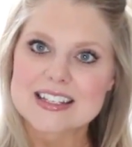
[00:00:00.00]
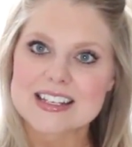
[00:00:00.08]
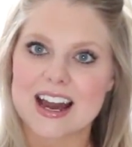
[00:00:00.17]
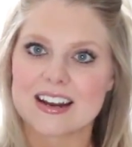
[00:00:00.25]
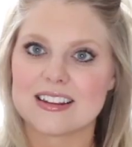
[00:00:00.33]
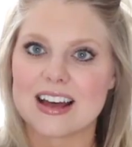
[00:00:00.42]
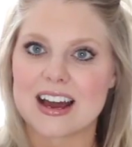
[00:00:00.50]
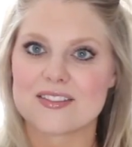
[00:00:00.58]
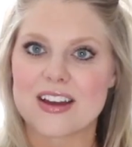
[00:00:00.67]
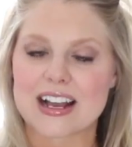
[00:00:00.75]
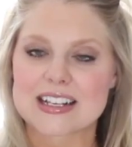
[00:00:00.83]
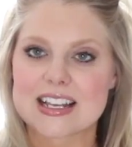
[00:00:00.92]
got a lot of
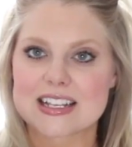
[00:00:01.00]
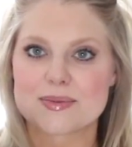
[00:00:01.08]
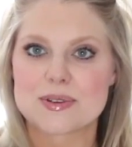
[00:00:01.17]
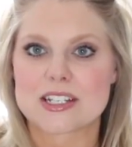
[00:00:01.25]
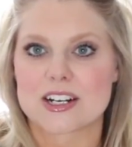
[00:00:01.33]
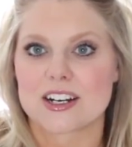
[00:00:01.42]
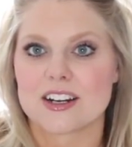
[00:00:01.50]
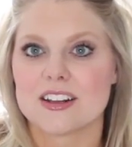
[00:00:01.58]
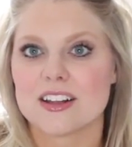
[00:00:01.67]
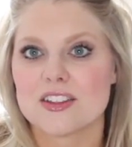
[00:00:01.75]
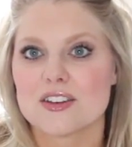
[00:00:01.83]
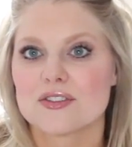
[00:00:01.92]
excess material
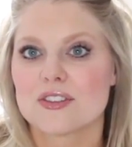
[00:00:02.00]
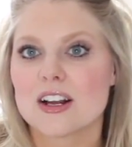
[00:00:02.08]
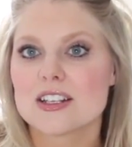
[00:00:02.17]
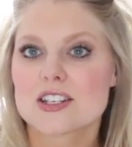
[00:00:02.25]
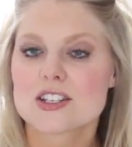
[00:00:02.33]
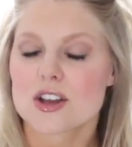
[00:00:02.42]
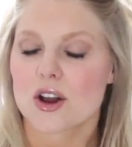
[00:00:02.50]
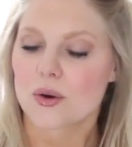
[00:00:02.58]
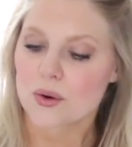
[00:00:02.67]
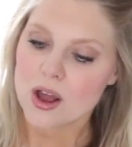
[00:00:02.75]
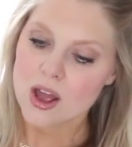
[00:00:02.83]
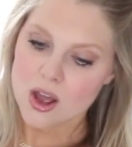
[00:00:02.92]
in the front.
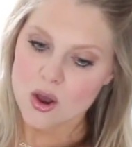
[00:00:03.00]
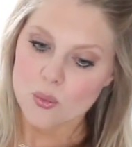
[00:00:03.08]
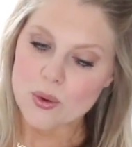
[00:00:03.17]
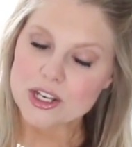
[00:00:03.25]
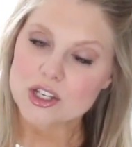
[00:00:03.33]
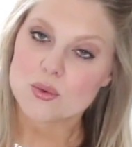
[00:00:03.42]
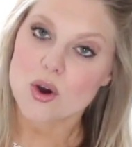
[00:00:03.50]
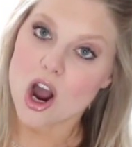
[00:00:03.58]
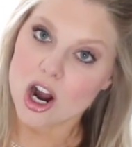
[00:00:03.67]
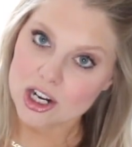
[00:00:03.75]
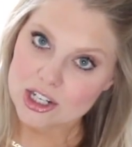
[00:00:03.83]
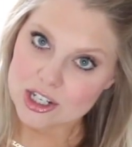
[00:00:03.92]
So when you
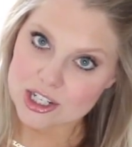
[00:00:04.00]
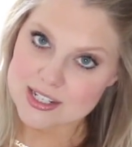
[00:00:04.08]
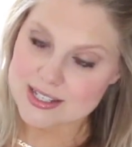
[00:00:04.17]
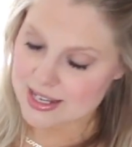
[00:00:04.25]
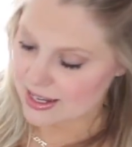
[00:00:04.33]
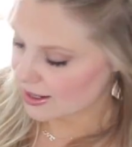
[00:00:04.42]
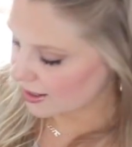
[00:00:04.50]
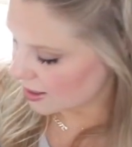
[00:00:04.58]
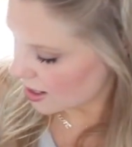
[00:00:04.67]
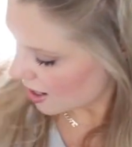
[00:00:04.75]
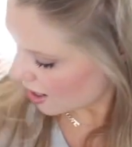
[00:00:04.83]
are nursing,